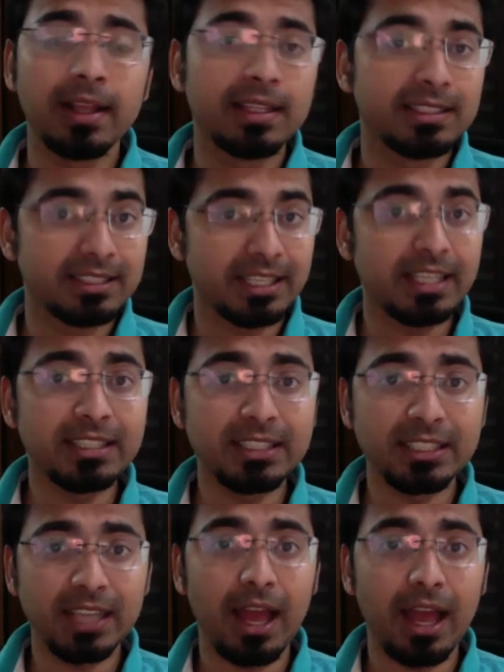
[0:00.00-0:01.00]

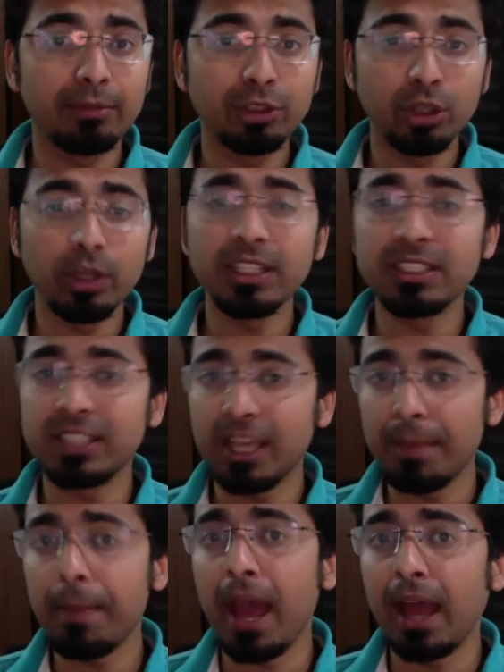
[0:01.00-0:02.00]
since I'm showing the
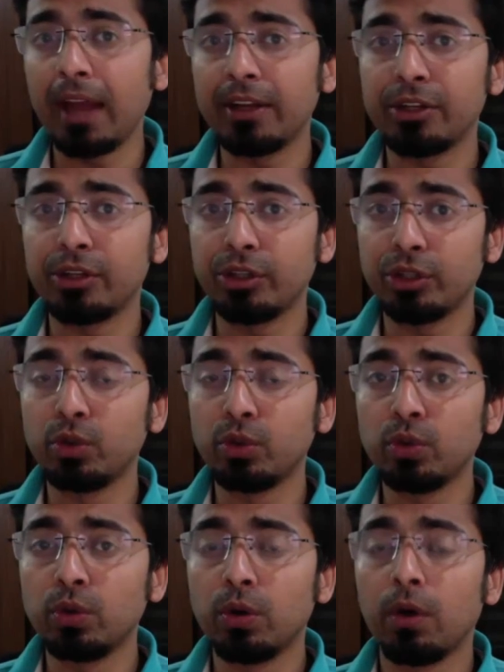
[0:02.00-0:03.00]
same ad to
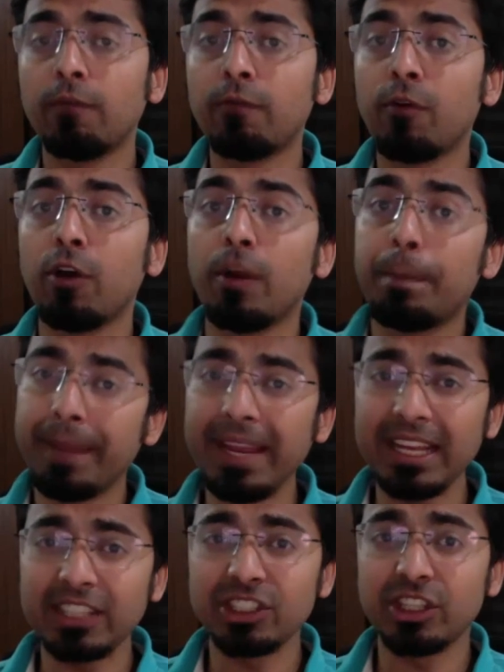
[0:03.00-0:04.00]
you for a
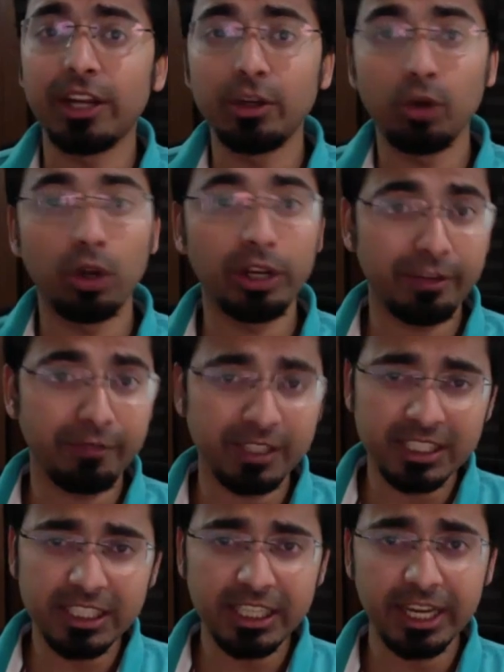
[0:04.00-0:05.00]
page that you already
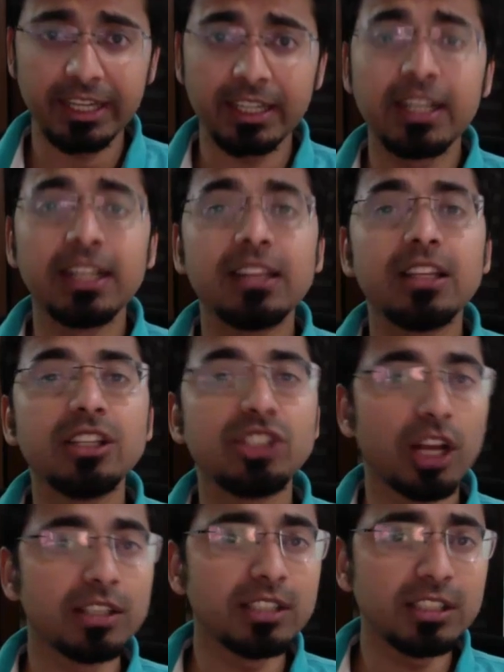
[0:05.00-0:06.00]
visited, the
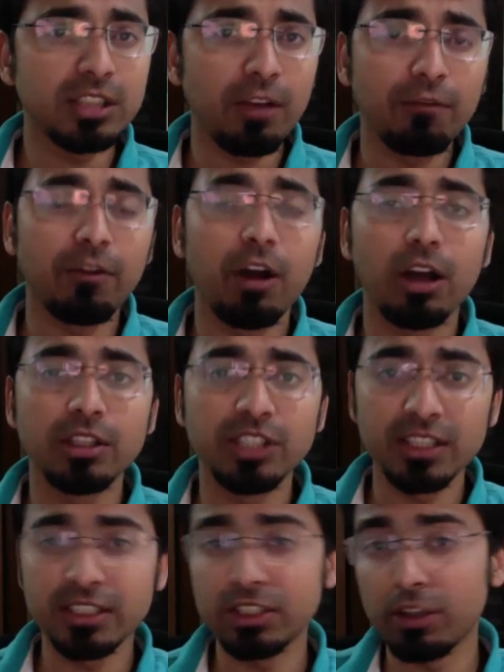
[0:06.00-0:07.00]
chances of
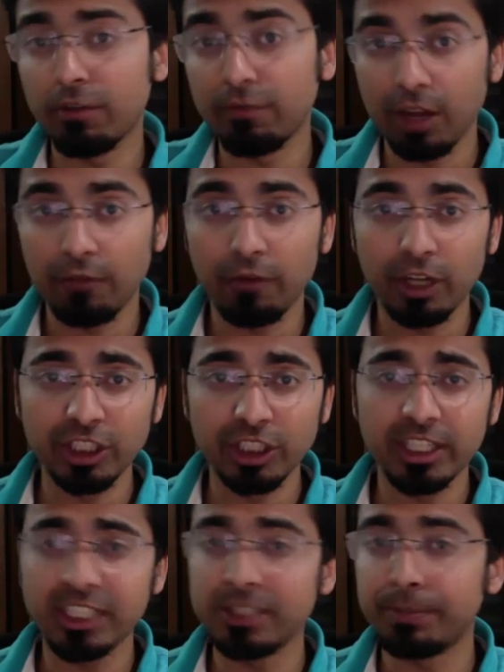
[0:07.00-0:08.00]

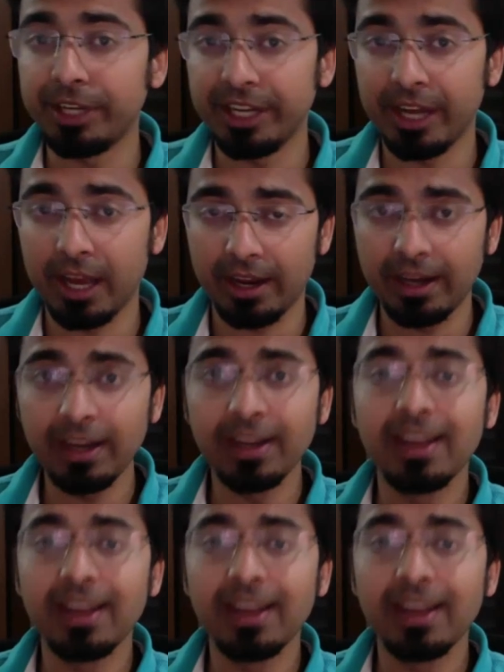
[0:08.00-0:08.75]
conversion is pretty high.